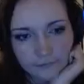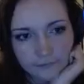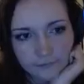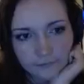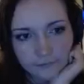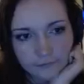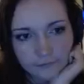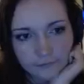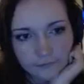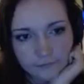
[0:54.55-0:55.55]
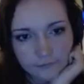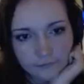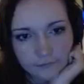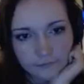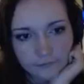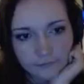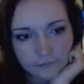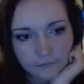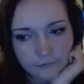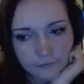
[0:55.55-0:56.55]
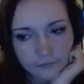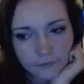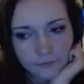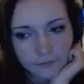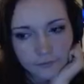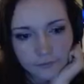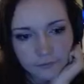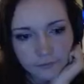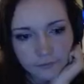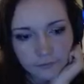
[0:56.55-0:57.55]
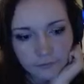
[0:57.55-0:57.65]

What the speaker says: Nothing is said.